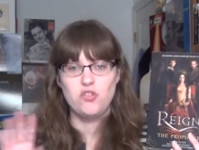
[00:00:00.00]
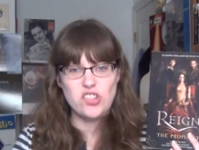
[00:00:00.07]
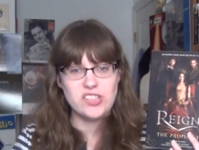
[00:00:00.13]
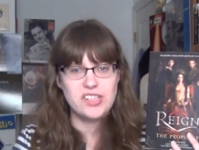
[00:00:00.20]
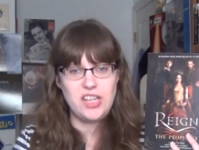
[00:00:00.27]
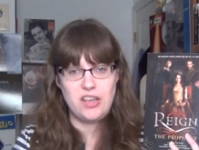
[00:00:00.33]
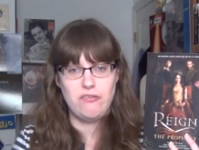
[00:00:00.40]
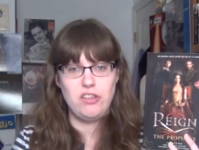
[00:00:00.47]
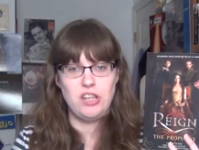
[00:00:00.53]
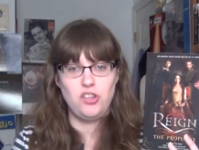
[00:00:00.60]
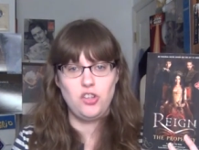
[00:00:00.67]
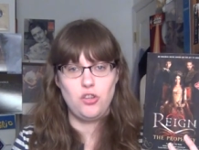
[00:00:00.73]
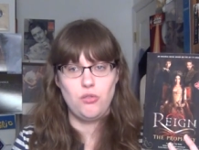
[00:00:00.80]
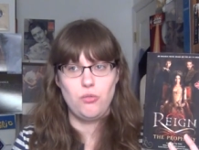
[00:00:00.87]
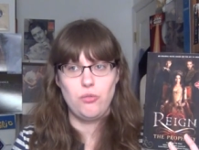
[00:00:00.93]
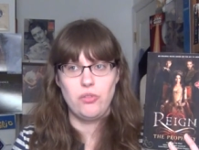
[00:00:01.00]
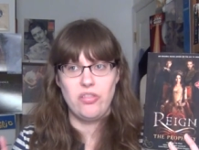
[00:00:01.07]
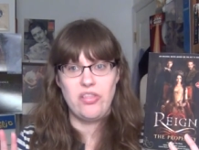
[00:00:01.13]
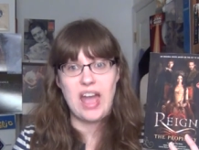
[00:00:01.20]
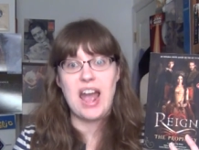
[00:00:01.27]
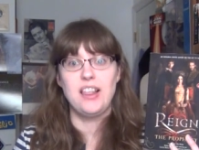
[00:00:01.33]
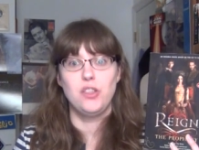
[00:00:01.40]
Just giving you
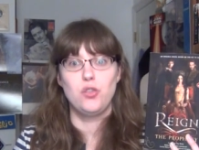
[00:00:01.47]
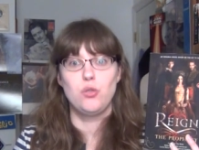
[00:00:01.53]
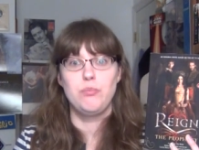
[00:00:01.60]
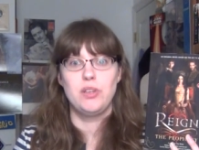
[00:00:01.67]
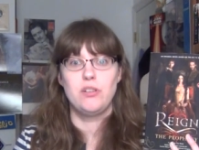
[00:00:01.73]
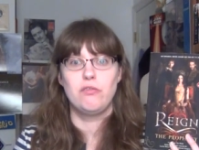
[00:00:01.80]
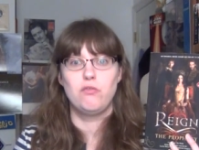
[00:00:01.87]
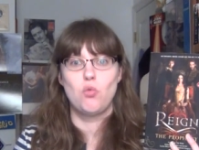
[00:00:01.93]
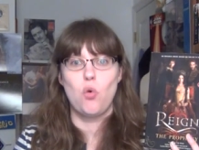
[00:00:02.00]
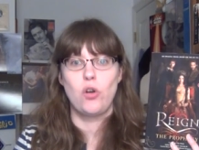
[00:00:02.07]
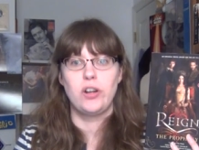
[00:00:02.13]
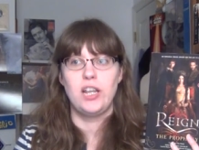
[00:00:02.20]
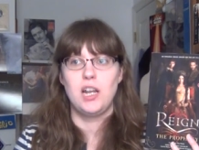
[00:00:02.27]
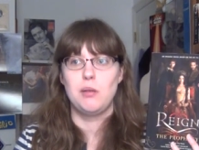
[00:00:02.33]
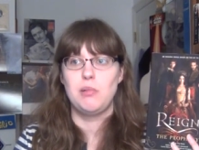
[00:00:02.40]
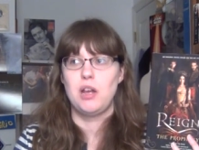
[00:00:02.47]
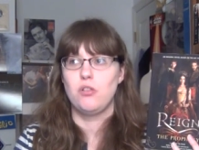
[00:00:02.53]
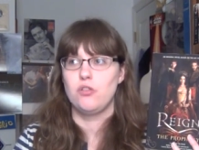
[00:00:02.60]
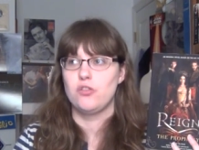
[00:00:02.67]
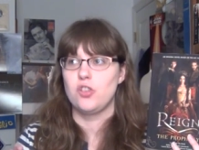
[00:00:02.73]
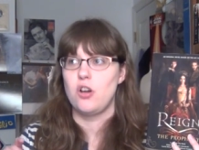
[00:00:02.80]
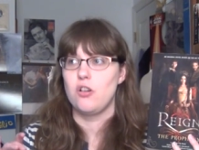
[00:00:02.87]
that little bit of warning. I'm not
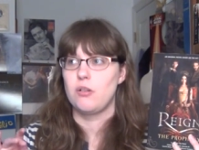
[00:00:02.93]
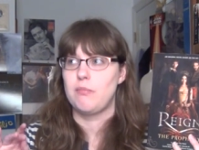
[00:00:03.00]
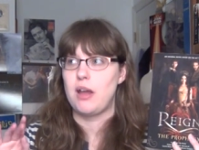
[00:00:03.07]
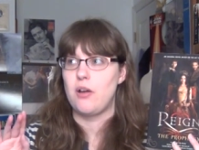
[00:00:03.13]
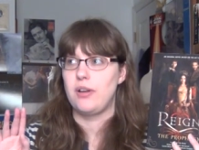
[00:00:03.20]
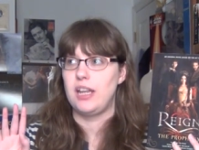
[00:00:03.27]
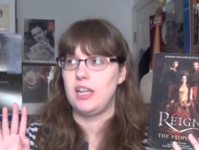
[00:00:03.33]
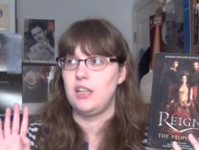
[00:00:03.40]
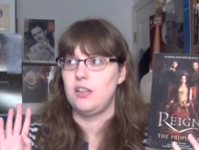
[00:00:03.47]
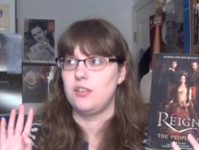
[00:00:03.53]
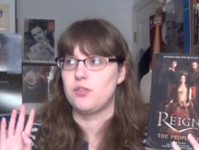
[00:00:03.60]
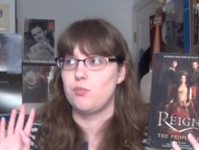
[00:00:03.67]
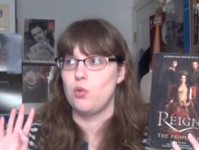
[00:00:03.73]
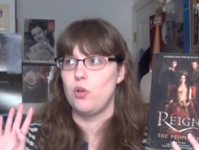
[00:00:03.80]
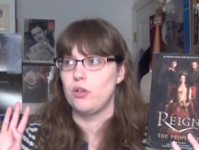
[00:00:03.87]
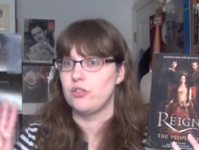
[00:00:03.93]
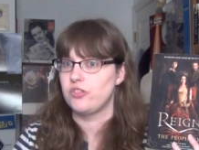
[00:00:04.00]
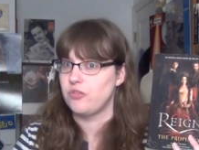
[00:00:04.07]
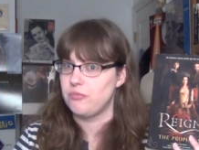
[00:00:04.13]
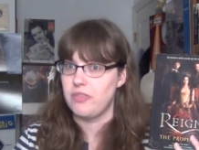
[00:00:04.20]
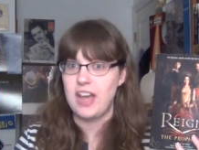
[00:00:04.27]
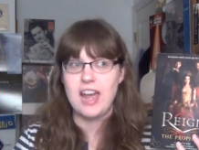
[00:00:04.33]
going to talk about any spoilers
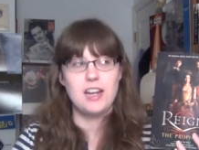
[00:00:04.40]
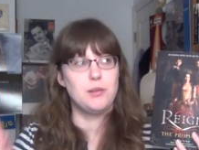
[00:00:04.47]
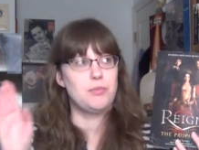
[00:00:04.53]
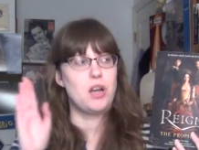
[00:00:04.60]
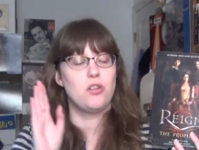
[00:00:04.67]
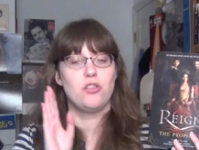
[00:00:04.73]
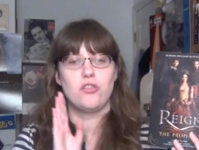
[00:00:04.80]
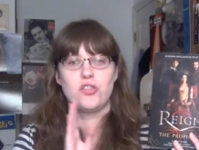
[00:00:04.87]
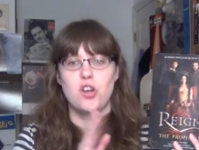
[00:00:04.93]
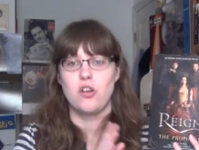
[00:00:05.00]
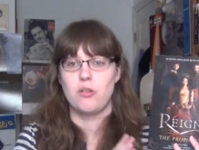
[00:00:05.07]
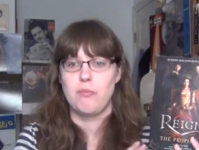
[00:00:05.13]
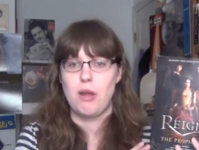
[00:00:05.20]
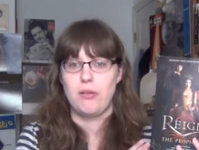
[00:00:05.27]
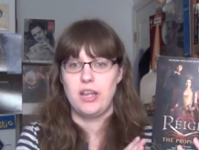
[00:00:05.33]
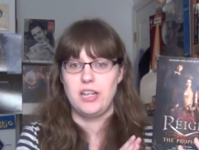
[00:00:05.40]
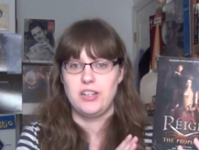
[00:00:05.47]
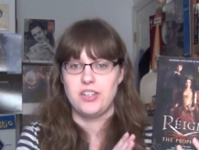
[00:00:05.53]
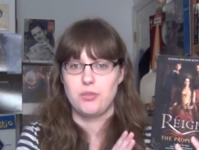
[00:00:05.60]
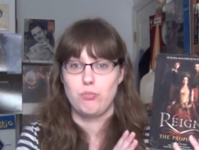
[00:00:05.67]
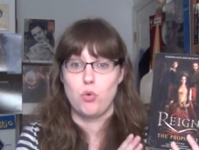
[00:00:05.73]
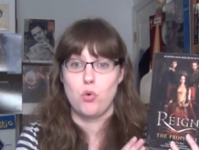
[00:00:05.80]
from that. I'm not going to talk about
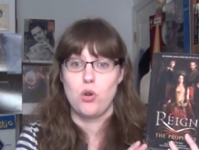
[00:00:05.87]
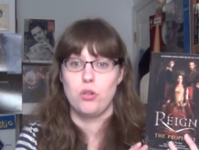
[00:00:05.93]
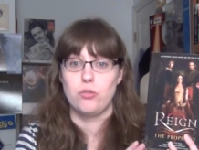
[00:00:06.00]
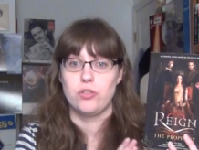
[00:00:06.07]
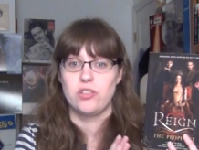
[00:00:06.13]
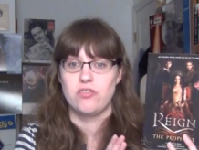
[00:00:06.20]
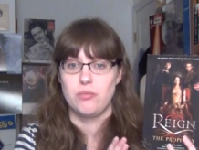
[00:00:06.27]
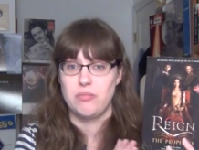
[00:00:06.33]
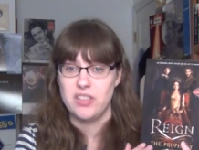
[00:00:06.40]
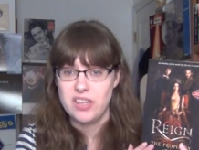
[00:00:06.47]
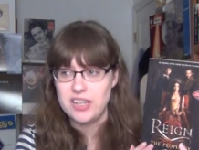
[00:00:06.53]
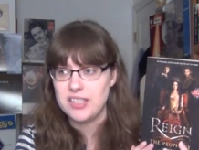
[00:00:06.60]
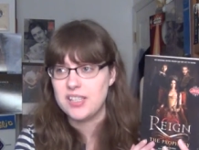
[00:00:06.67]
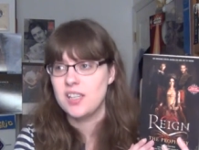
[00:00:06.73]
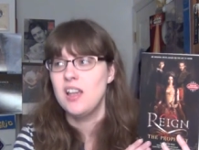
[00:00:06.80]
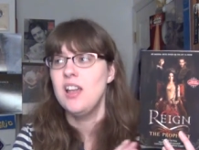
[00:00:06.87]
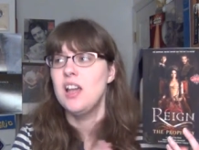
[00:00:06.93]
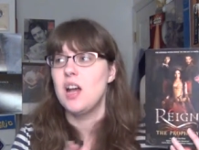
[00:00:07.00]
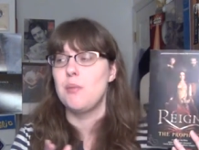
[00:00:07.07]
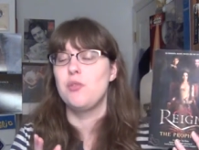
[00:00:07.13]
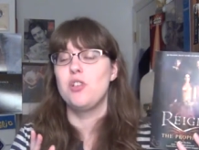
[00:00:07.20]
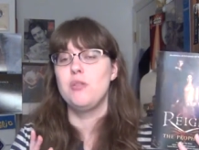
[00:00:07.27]
any spoilers from this.
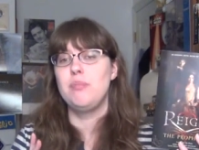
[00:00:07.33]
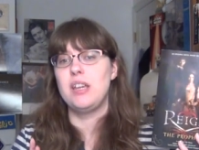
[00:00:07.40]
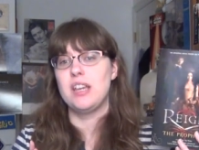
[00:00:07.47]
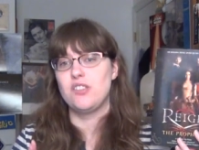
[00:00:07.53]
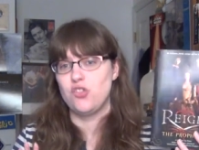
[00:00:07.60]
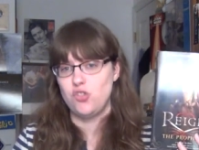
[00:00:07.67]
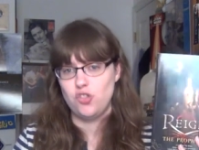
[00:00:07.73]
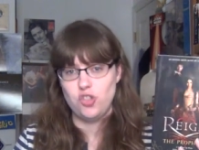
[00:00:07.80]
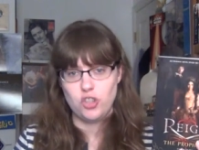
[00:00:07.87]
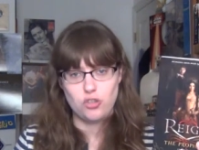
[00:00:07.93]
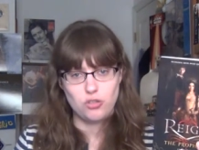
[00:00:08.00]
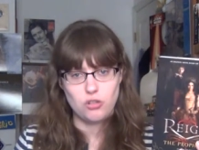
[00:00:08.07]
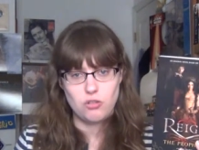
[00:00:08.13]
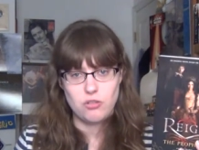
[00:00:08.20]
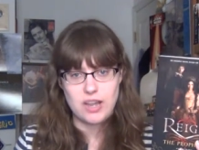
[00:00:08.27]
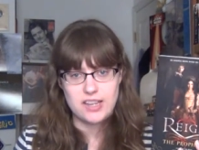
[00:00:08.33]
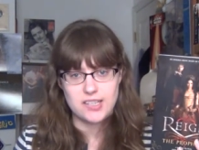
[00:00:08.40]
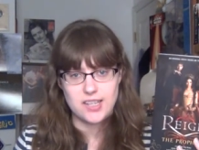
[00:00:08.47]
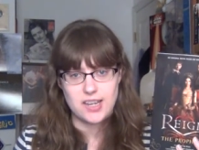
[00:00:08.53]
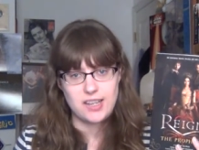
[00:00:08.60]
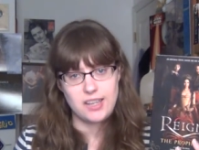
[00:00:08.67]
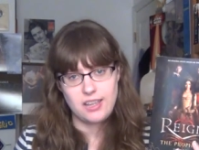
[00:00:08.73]
I'm going to be as general as
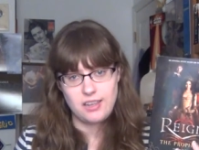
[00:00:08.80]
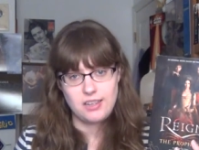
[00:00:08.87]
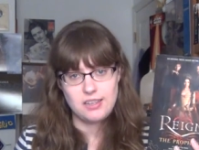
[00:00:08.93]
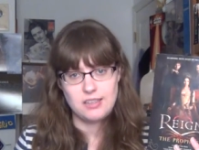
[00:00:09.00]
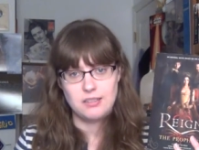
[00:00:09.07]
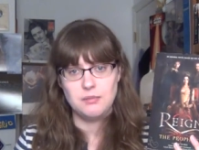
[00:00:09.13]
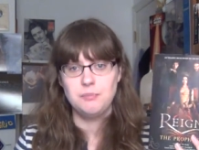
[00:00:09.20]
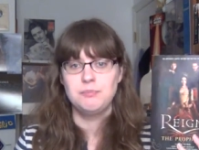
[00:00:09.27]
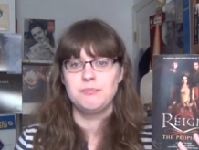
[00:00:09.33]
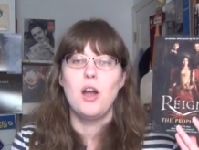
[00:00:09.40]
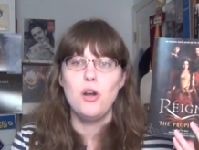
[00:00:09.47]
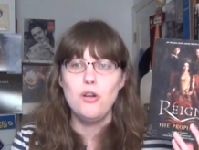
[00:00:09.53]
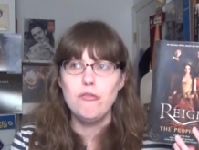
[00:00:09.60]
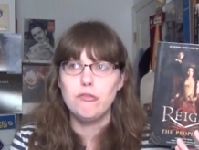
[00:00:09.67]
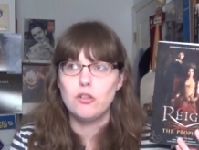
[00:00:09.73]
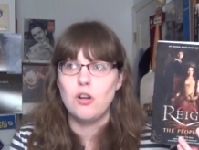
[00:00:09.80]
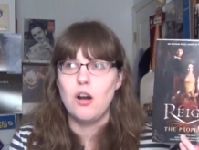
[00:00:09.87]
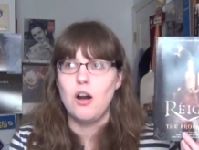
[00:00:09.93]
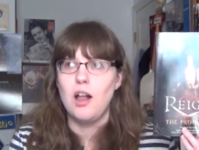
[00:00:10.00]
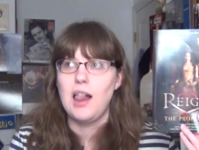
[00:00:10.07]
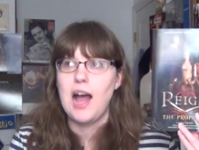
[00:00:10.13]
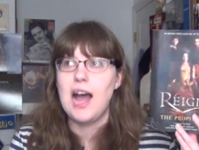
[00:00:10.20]
I can.
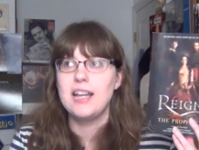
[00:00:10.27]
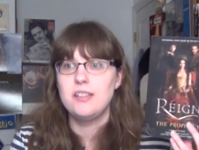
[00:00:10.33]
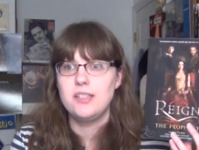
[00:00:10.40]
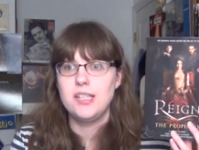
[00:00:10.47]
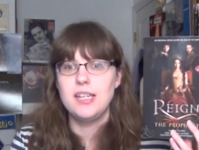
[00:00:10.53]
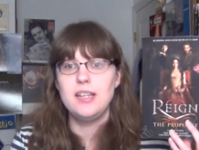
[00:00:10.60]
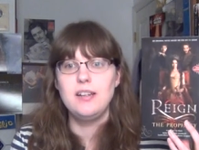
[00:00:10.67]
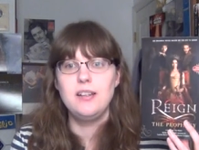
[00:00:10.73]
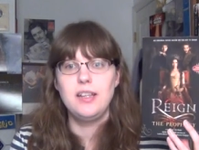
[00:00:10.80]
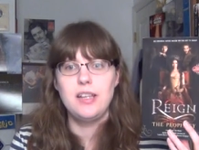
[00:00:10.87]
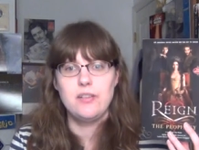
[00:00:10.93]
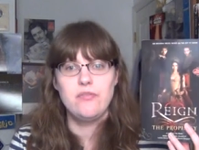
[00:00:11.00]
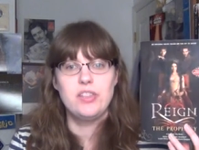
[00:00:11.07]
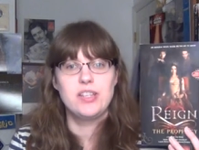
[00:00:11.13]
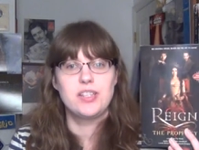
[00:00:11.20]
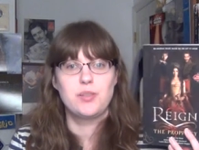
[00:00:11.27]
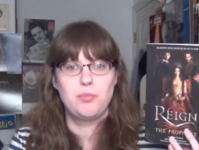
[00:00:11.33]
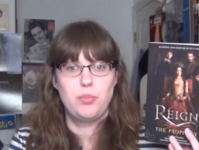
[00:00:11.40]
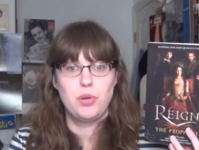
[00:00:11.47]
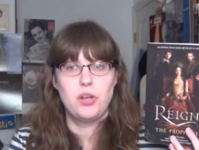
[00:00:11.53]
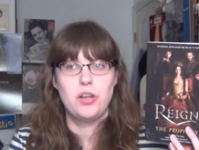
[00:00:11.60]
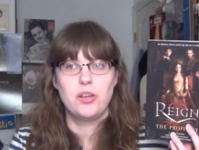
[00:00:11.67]
Overall, I did give this
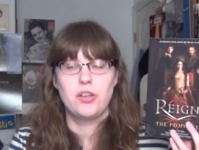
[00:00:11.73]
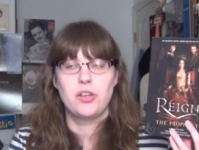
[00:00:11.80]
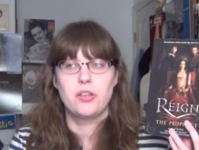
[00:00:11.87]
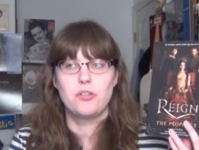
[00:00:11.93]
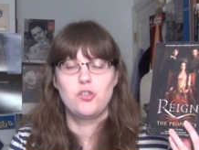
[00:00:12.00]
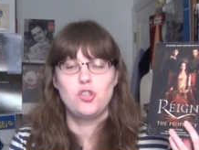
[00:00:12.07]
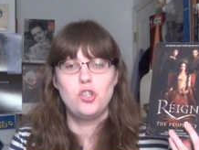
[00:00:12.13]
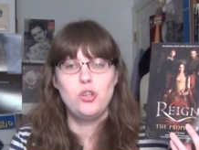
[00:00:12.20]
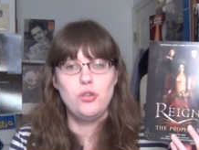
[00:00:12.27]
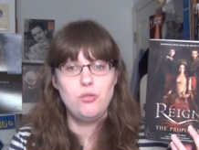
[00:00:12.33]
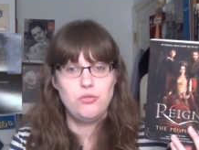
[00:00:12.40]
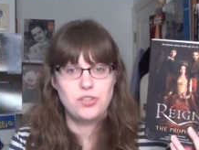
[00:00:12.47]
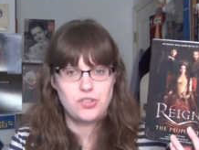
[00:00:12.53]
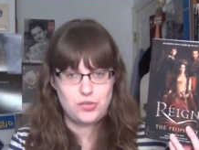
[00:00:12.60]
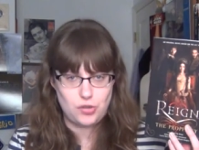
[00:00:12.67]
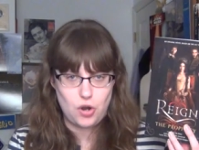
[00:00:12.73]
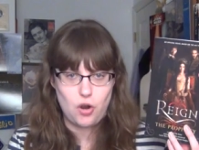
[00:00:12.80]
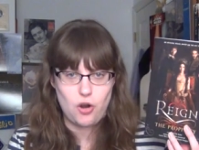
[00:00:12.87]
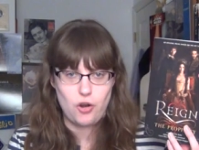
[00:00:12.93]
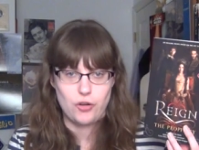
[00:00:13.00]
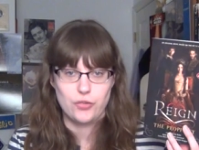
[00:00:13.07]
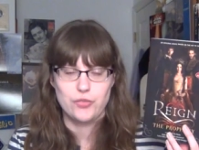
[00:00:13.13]
book two
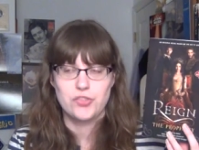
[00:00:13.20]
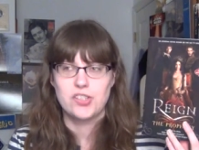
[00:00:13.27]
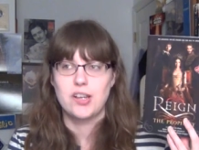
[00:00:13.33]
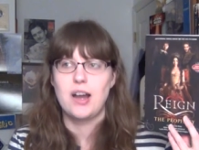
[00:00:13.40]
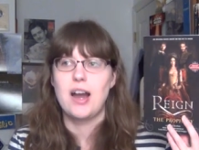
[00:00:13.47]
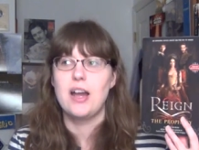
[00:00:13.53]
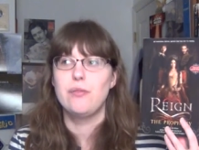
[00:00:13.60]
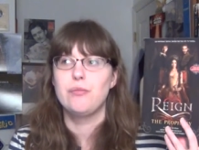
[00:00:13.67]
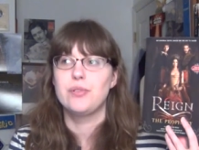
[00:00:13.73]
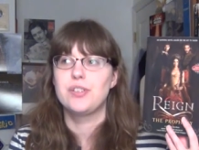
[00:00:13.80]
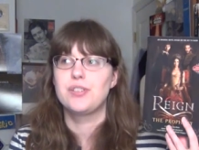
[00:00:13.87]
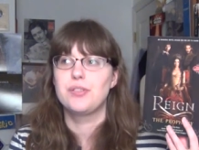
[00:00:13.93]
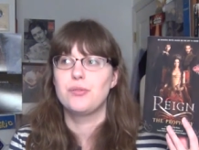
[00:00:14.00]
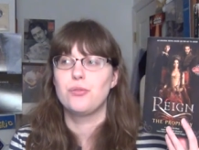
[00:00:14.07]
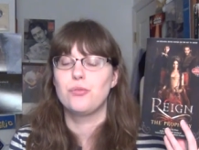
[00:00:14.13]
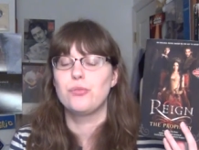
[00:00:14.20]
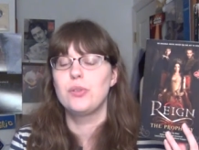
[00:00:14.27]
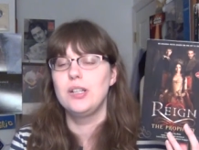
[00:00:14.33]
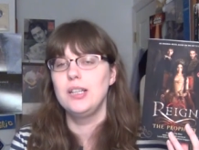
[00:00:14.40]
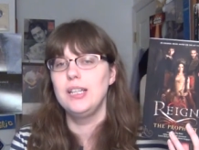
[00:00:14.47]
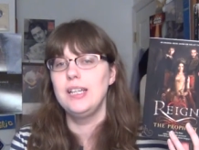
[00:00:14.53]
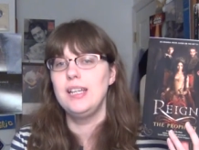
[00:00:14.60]
stars. I was
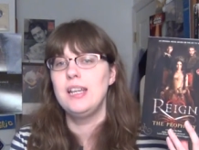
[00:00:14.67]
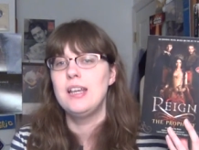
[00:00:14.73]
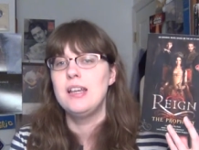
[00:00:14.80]
really